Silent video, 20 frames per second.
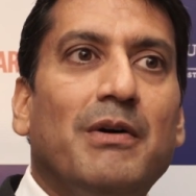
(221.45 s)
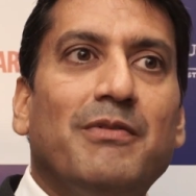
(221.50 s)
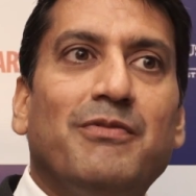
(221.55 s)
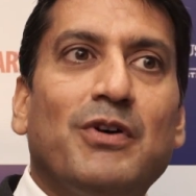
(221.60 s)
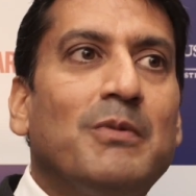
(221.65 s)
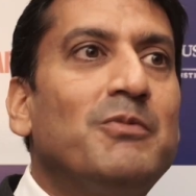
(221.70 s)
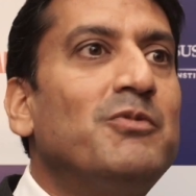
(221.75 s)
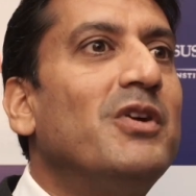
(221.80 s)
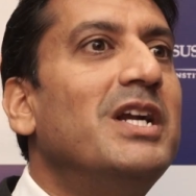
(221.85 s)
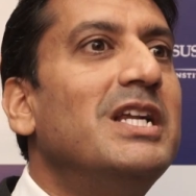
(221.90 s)

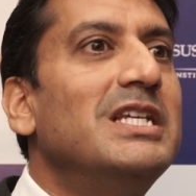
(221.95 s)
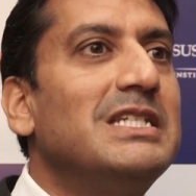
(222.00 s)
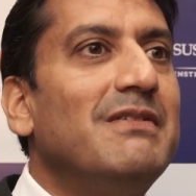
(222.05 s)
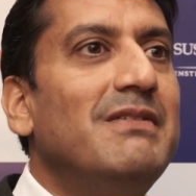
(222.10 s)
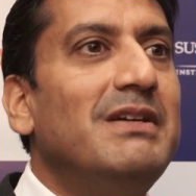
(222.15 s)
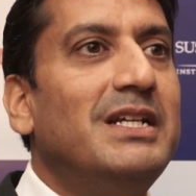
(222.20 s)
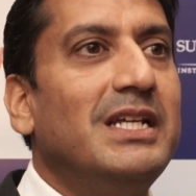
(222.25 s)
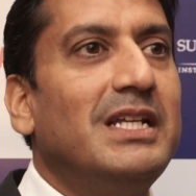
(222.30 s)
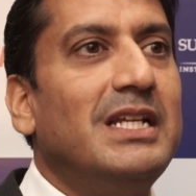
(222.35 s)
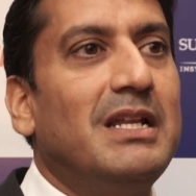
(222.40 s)
from
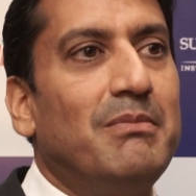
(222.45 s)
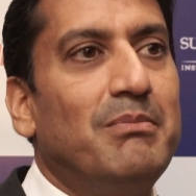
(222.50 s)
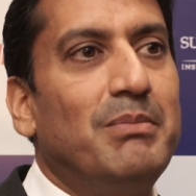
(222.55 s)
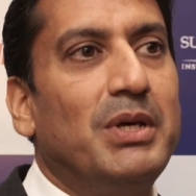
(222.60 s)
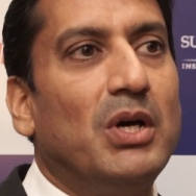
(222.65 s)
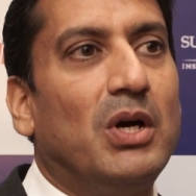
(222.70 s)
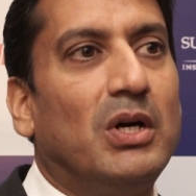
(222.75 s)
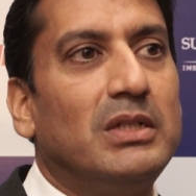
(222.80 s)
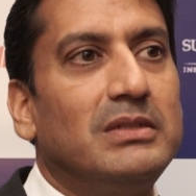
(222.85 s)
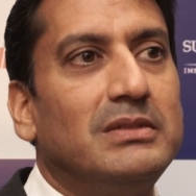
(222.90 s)
2017 and
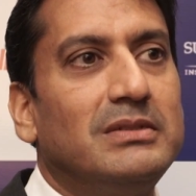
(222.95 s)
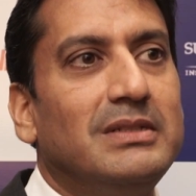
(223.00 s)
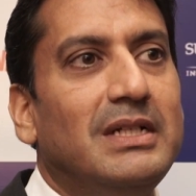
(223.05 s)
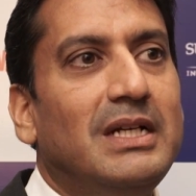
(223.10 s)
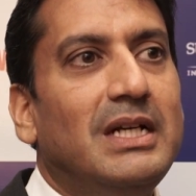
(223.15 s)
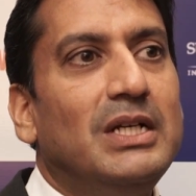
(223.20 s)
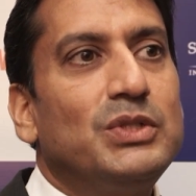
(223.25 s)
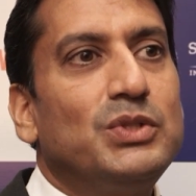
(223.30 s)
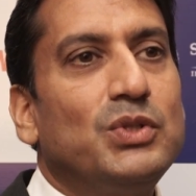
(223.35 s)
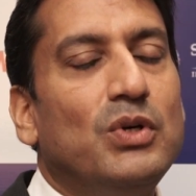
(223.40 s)
beyond.
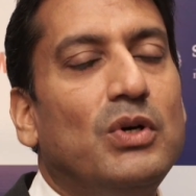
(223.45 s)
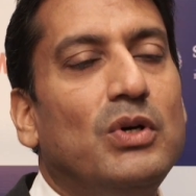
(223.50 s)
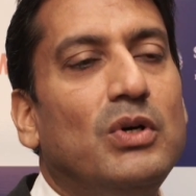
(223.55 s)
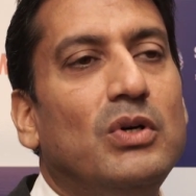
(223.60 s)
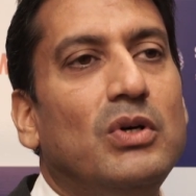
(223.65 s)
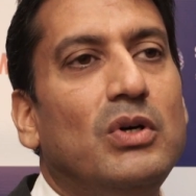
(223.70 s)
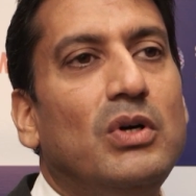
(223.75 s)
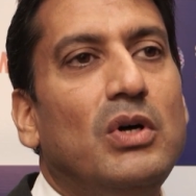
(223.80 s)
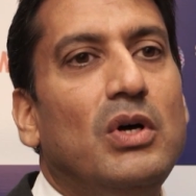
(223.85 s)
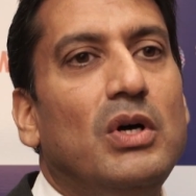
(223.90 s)

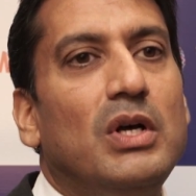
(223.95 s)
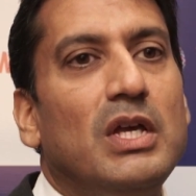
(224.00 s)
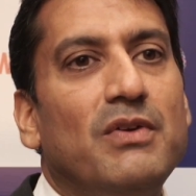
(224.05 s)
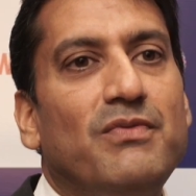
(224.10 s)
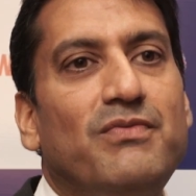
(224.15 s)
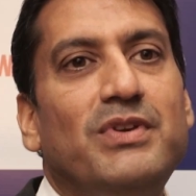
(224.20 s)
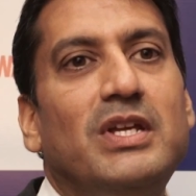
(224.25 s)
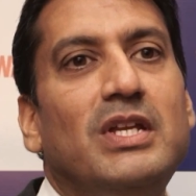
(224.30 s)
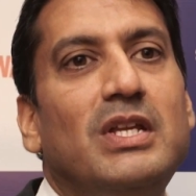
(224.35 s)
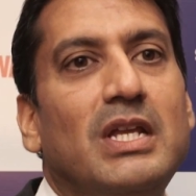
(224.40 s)
So
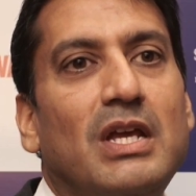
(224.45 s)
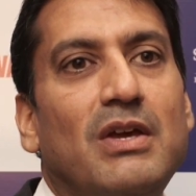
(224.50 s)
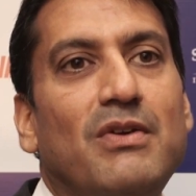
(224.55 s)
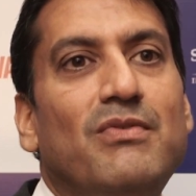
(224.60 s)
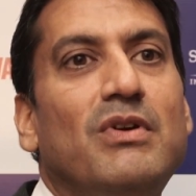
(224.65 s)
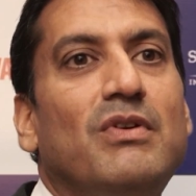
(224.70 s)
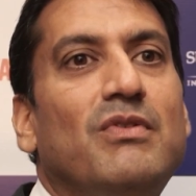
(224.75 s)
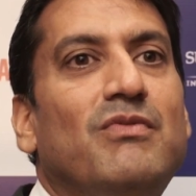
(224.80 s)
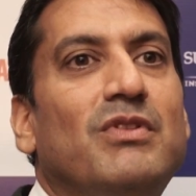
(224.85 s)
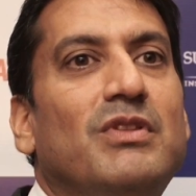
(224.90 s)

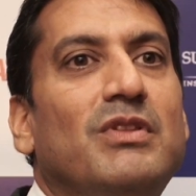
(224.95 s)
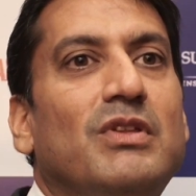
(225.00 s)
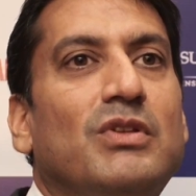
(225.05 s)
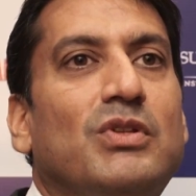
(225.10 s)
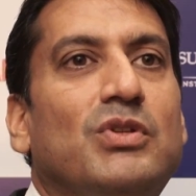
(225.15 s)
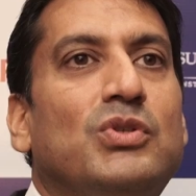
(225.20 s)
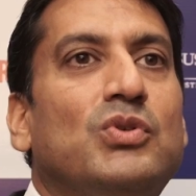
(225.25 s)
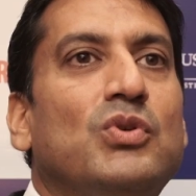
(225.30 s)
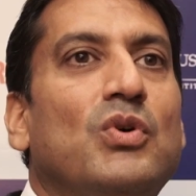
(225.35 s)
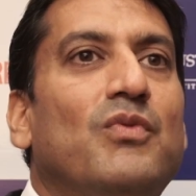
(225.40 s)

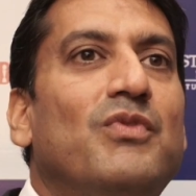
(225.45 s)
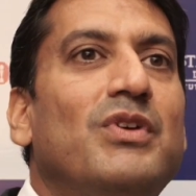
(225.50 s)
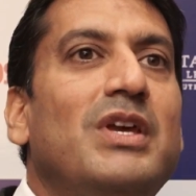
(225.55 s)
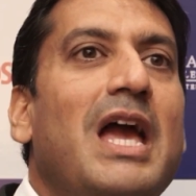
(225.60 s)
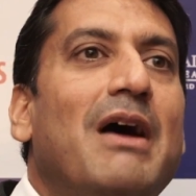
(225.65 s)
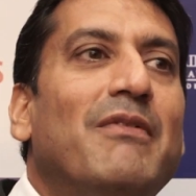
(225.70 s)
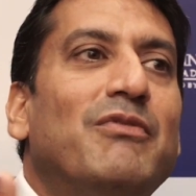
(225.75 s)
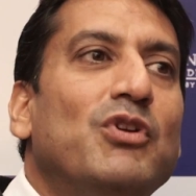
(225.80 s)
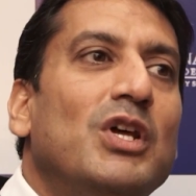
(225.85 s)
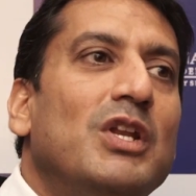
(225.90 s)
we
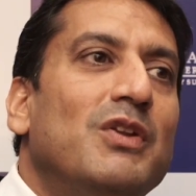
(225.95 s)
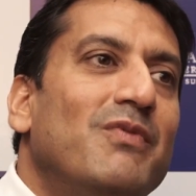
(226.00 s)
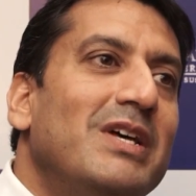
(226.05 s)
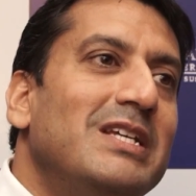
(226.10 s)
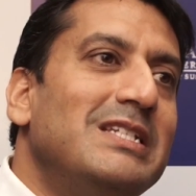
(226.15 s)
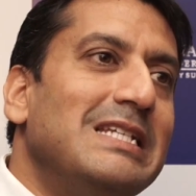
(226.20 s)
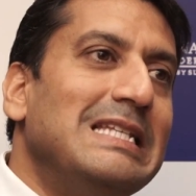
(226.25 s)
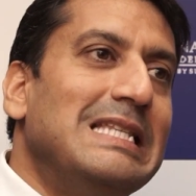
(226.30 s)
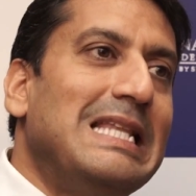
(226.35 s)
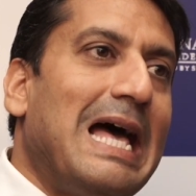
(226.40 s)
have to
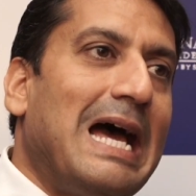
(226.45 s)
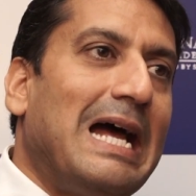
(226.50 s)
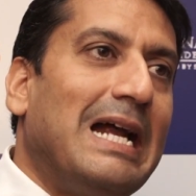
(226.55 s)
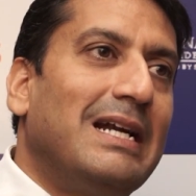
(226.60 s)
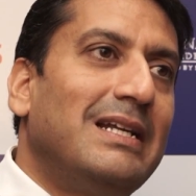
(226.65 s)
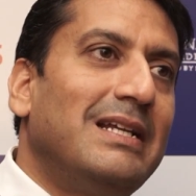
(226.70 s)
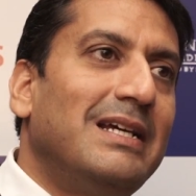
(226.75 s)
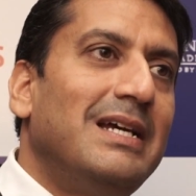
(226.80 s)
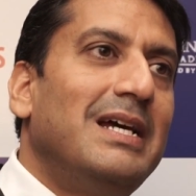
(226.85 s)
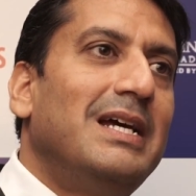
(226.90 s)
invest in
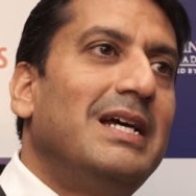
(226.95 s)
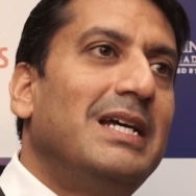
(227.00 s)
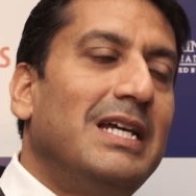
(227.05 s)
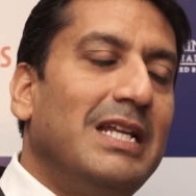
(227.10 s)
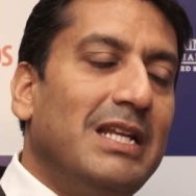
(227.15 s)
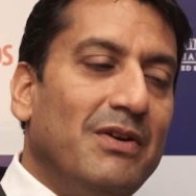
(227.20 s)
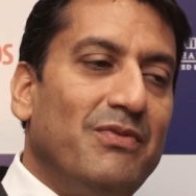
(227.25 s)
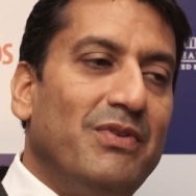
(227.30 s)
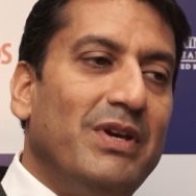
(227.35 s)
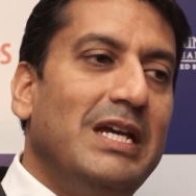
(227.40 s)
that
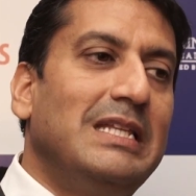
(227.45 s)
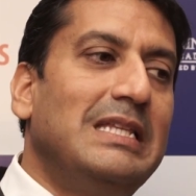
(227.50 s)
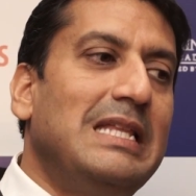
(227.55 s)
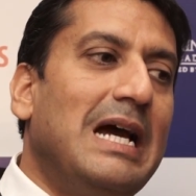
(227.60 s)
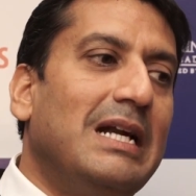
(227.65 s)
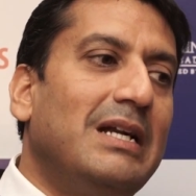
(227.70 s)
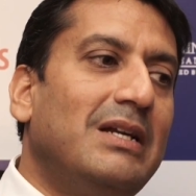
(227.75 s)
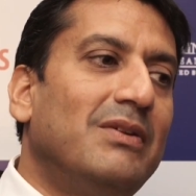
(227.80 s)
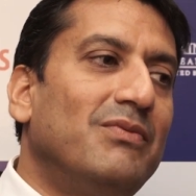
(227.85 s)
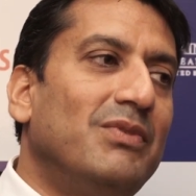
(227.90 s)
in a way
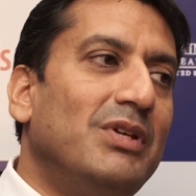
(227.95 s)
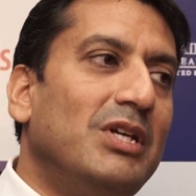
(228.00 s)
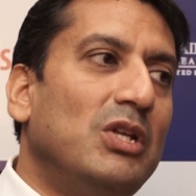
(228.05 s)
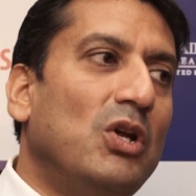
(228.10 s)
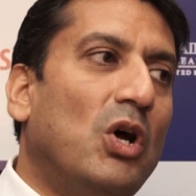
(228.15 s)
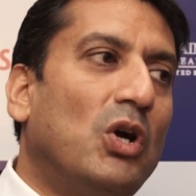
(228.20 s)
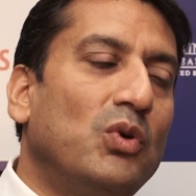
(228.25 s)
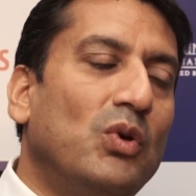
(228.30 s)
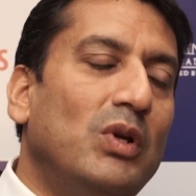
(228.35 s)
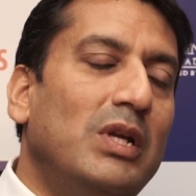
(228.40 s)
that we
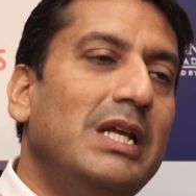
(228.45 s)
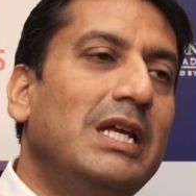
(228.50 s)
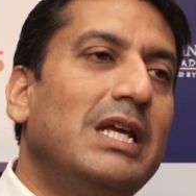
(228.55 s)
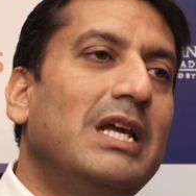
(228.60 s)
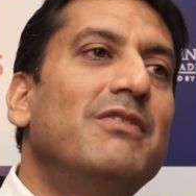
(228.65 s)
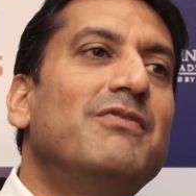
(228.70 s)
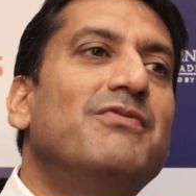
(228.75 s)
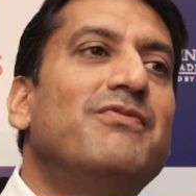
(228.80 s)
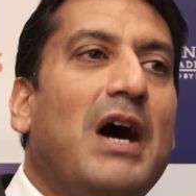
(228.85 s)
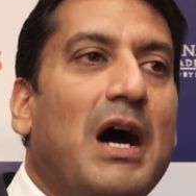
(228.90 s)
not only
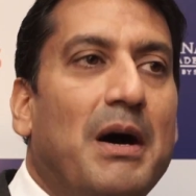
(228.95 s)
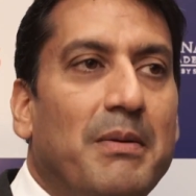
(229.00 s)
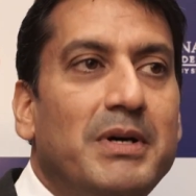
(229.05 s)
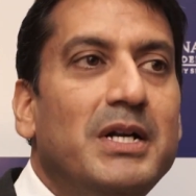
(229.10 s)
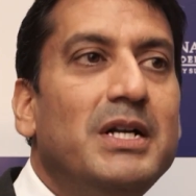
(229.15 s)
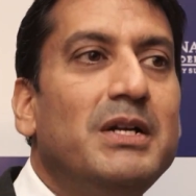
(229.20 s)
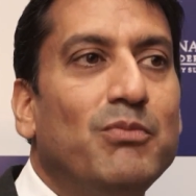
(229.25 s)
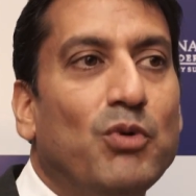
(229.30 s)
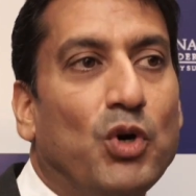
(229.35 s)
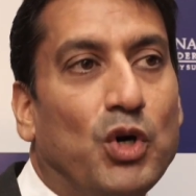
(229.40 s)
give
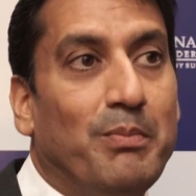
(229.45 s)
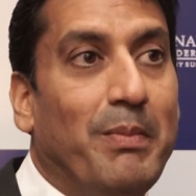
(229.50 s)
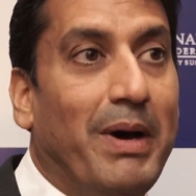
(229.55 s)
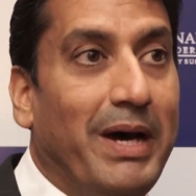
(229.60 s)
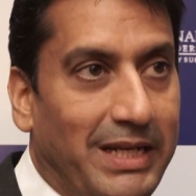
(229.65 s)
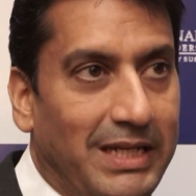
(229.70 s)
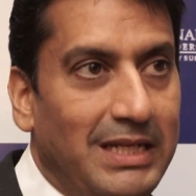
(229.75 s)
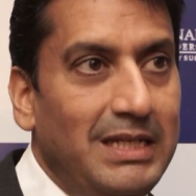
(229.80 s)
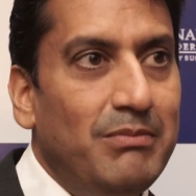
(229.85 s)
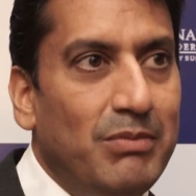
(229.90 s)
farmer more
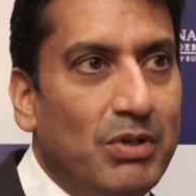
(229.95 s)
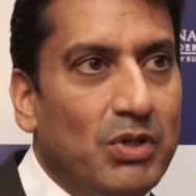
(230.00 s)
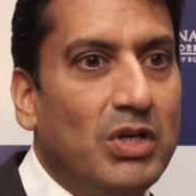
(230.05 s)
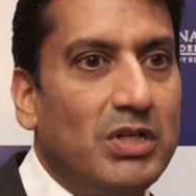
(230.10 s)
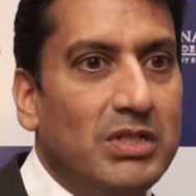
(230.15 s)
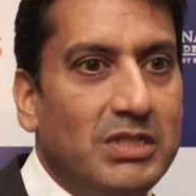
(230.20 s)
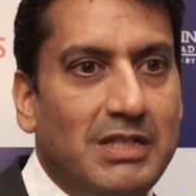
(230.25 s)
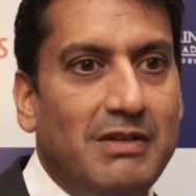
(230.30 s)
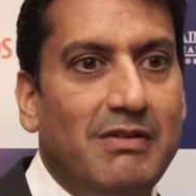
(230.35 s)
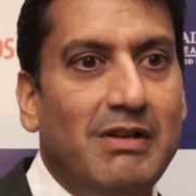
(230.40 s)
money,
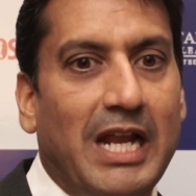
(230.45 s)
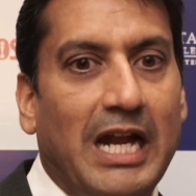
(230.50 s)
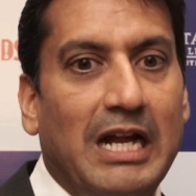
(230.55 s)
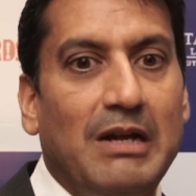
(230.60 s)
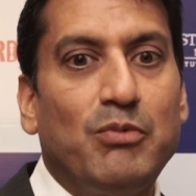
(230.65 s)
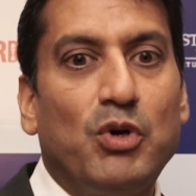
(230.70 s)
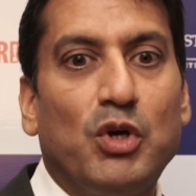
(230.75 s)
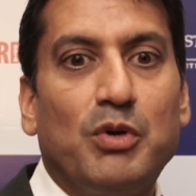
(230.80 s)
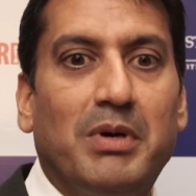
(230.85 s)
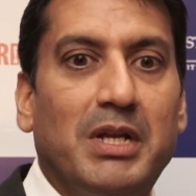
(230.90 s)
because they will
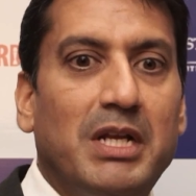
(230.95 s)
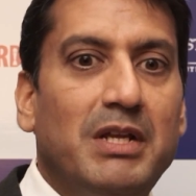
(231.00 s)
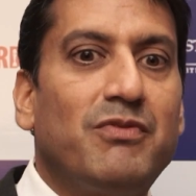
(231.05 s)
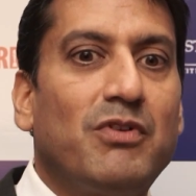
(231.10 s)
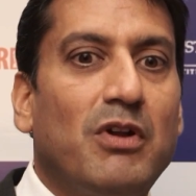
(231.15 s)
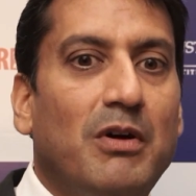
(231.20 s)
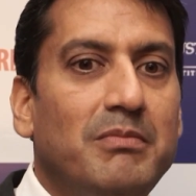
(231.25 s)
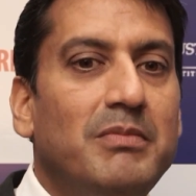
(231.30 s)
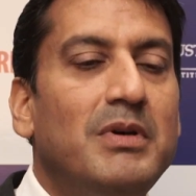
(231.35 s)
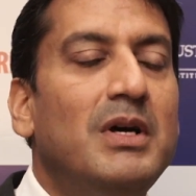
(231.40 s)
get more money
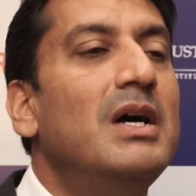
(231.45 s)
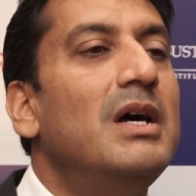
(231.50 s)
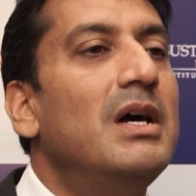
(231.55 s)
from